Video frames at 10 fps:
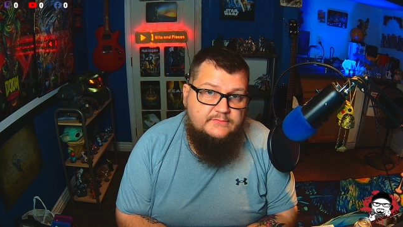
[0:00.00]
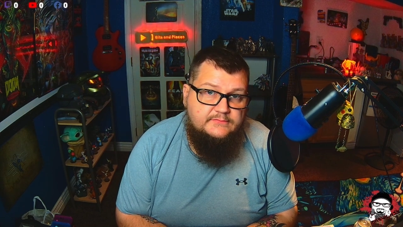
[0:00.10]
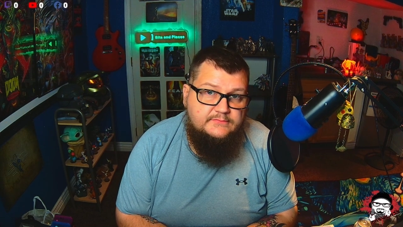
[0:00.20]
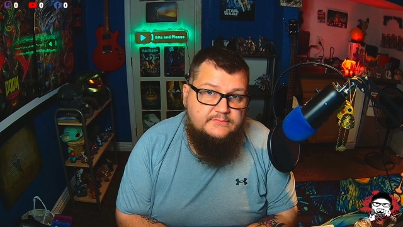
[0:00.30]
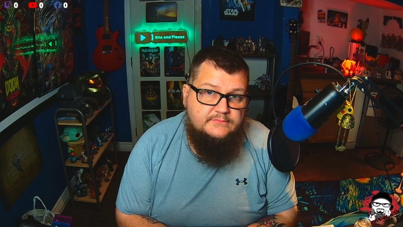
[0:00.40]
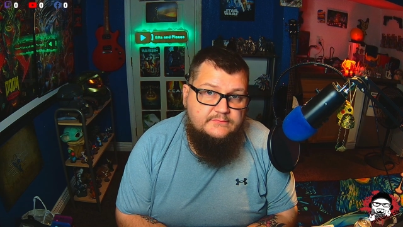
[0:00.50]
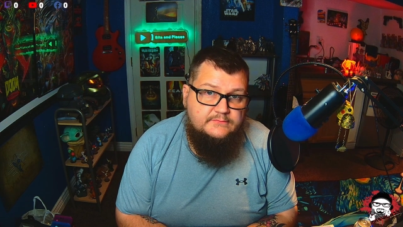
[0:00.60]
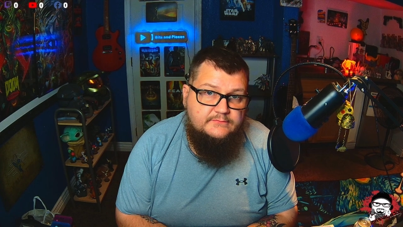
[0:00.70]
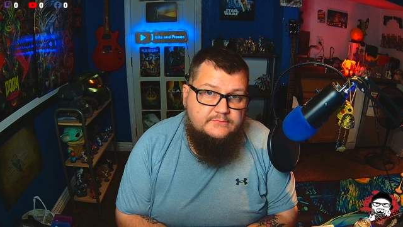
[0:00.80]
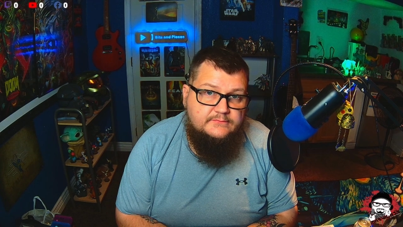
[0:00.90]

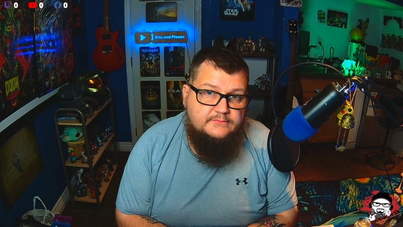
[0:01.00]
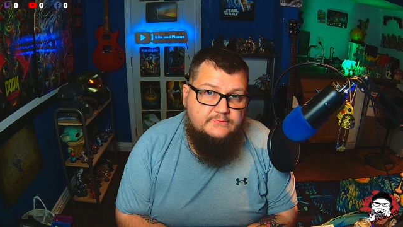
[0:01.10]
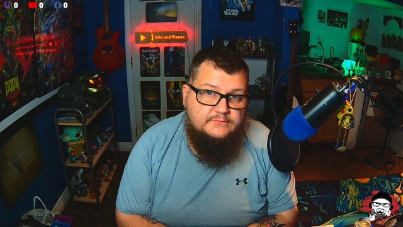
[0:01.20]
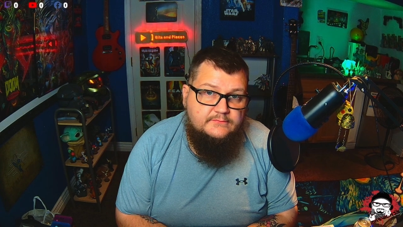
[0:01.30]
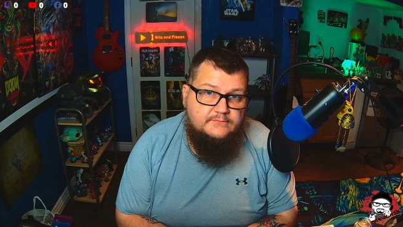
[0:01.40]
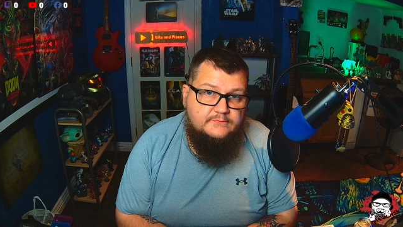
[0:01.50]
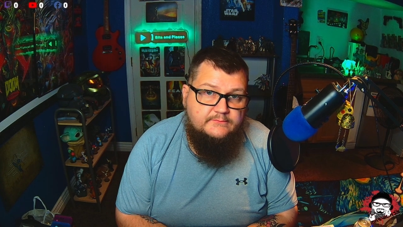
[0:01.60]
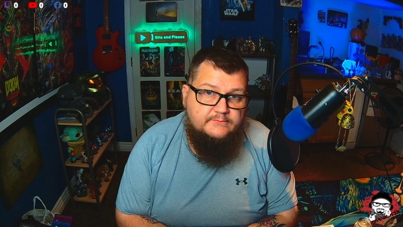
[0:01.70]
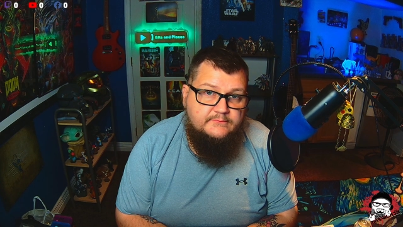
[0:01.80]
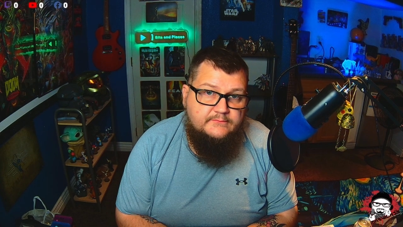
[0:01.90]

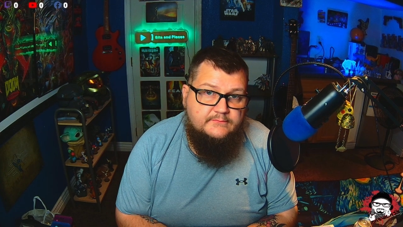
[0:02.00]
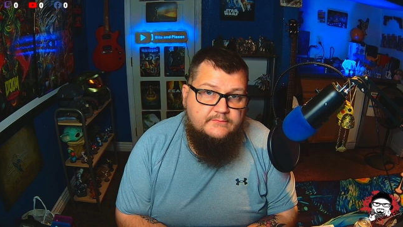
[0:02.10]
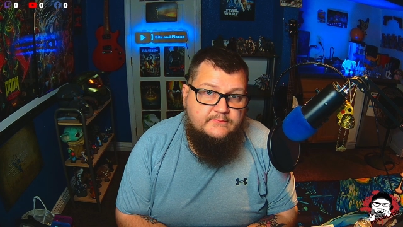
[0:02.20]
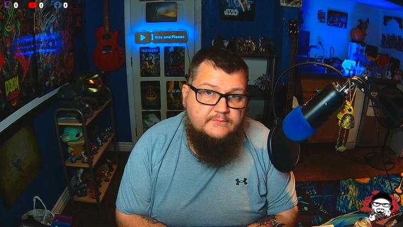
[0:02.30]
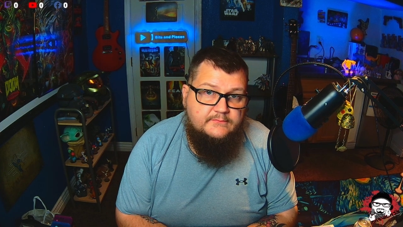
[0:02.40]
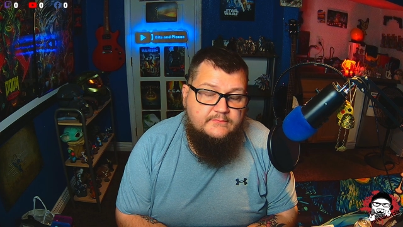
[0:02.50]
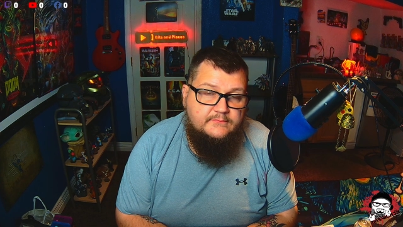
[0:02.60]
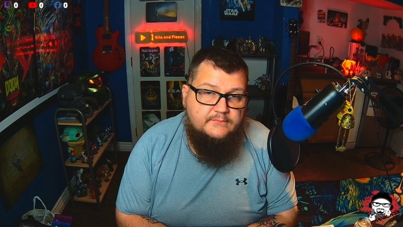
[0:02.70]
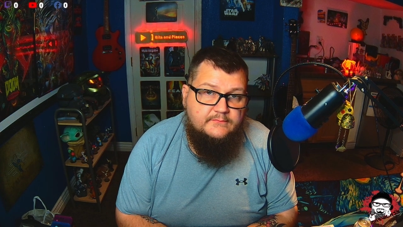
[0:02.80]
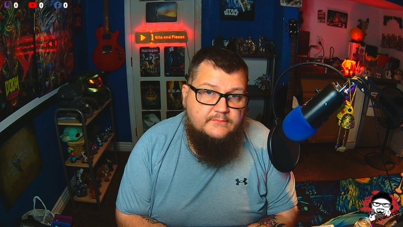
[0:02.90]

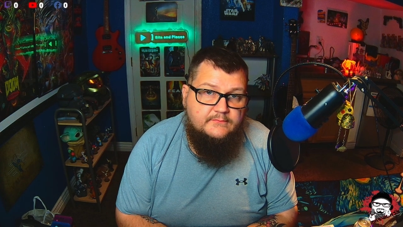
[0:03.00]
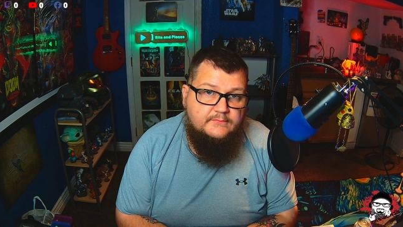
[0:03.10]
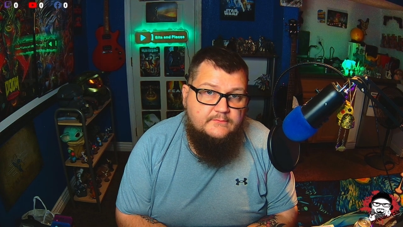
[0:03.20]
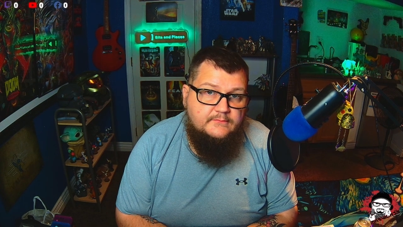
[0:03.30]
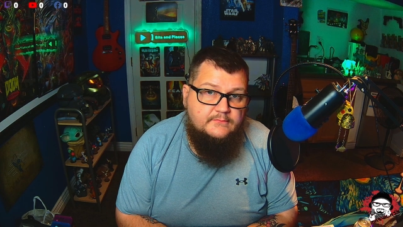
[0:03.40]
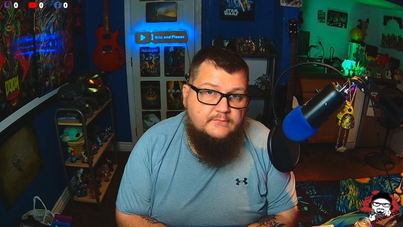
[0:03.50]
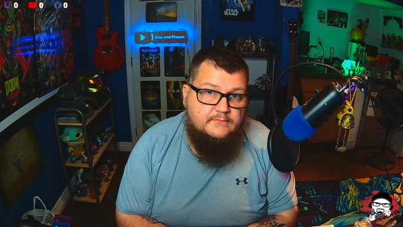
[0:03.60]
Nobody speaks.